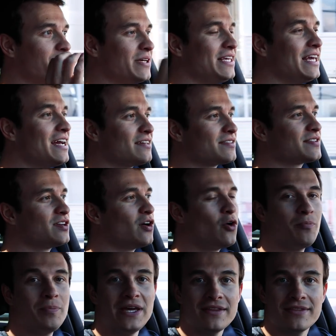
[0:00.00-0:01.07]
But yeah,
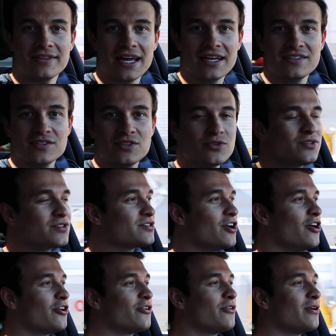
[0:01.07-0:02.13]
so big thanks to Stern